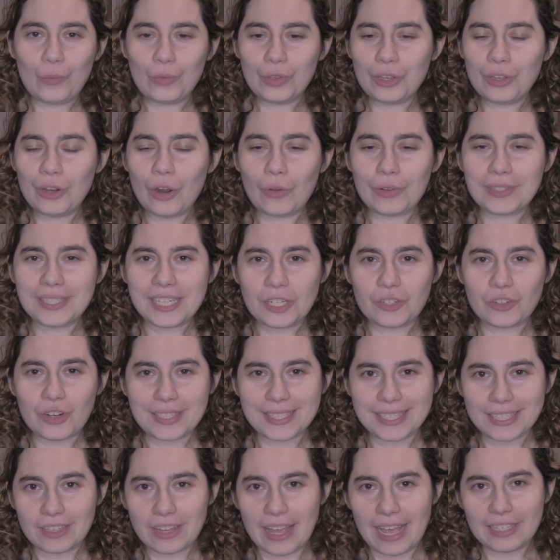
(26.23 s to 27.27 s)
you know, it's
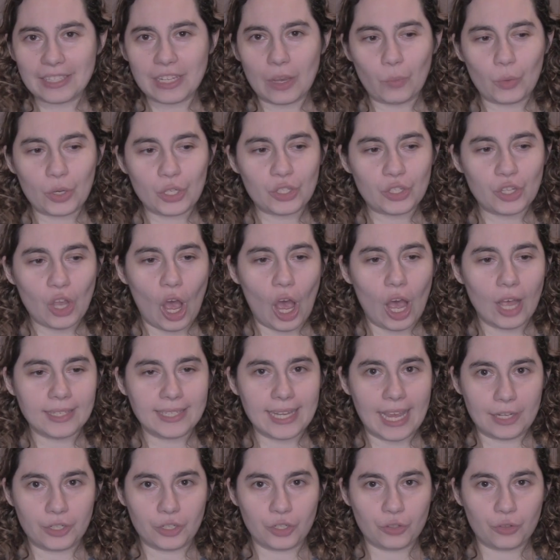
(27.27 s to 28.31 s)
interesting, last time we saw
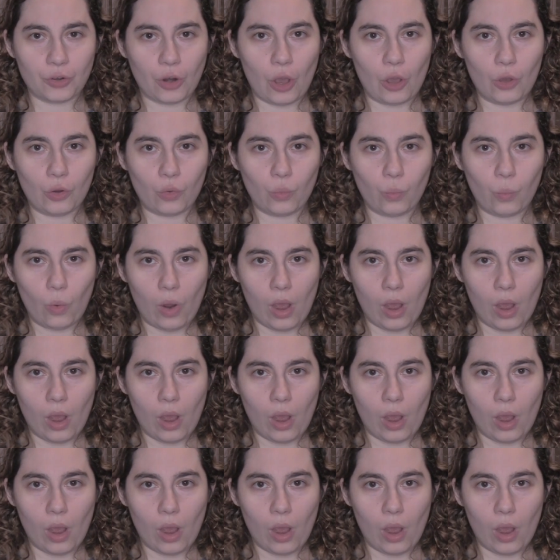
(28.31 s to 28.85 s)
Deathstroke